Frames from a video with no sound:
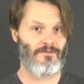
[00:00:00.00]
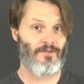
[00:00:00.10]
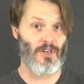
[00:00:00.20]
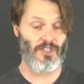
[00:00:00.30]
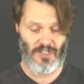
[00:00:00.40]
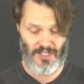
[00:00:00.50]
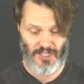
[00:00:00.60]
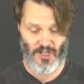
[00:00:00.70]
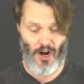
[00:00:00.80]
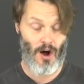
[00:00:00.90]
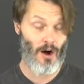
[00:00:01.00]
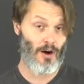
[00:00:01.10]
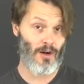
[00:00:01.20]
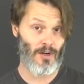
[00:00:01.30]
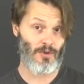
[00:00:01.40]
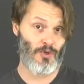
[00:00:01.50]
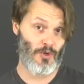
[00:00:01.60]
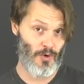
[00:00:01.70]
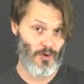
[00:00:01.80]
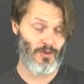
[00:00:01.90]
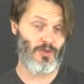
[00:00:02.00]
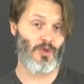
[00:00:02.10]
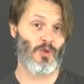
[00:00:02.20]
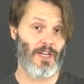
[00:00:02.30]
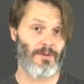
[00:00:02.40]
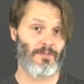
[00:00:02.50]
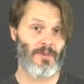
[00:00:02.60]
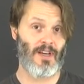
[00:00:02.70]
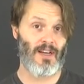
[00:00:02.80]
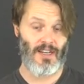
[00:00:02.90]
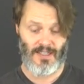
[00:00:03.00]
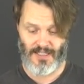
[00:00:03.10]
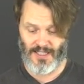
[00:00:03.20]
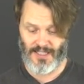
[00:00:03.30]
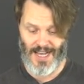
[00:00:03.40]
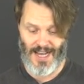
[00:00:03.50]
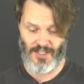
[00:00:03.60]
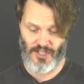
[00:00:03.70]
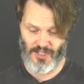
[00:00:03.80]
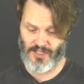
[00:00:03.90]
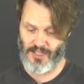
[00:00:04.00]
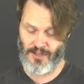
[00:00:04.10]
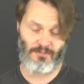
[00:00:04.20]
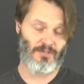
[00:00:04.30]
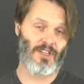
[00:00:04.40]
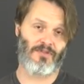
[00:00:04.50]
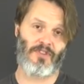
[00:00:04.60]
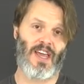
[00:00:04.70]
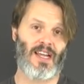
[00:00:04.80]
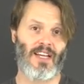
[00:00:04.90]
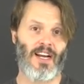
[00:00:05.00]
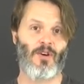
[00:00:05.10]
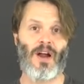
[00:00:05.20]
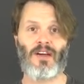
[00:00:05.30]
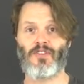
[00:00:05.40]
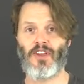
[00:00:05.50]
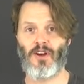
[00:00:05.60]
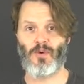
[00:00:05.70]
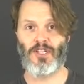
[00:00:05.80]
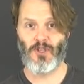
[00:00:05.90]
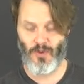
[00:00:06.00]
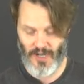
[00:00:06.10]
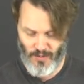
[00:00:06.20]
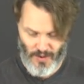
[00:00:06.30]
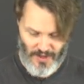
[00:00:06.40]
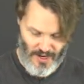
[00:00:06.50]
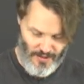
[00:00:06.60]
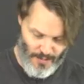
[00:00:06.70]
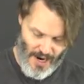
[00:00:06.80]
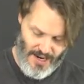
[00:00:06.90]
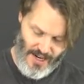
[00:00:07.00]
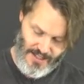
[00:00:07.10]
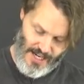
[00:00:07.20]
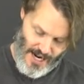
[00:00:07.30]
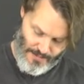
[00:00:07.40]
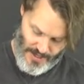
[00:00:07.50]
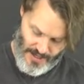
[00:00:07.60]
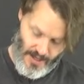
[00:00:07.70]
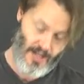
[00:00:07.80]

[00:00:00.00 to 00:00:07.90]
First, this is all new tooling. This is not just some stuff that they had laying around that they are redoing with another body on top.